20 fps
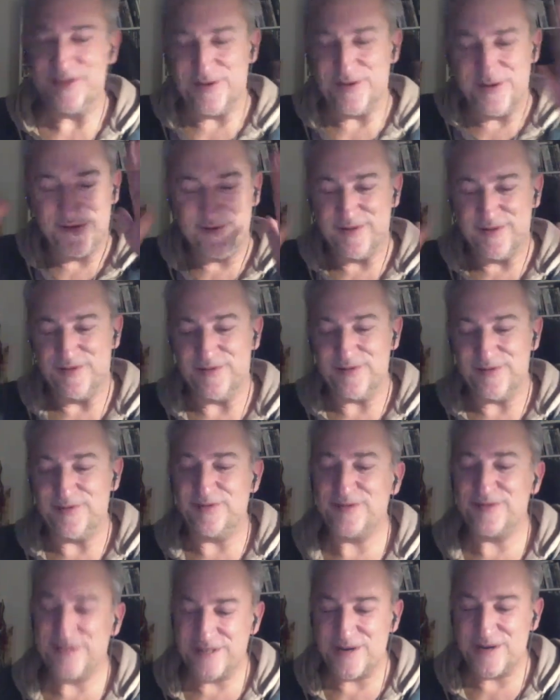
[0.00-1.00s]
ago to
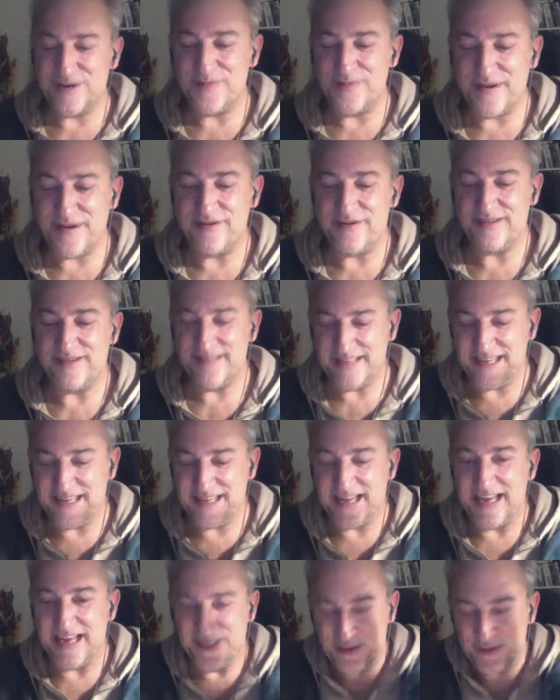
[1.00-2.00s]
stop everything
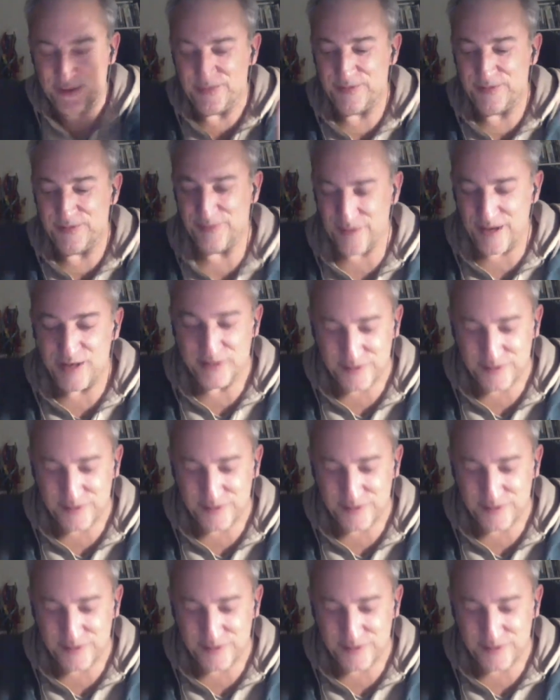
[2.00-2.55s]
and to